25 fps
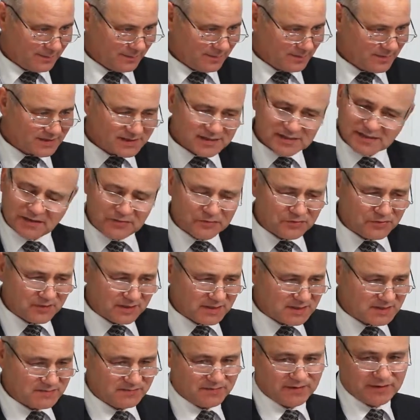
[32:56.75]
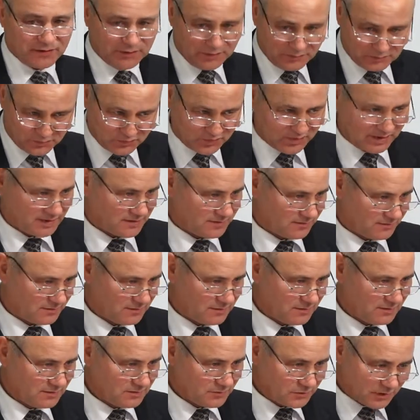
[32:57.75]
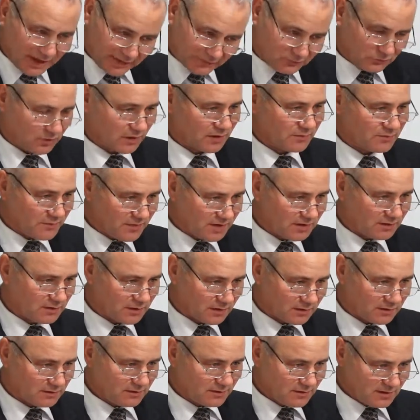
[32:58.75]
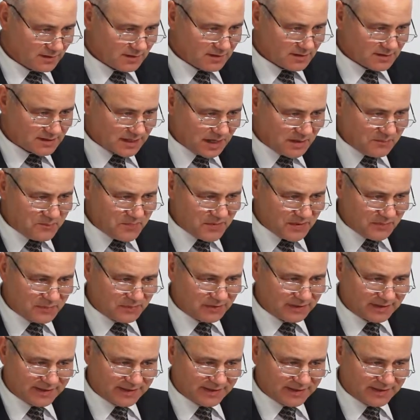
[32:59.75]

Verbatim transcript: There's some things very impressive. You have to admit that. Some people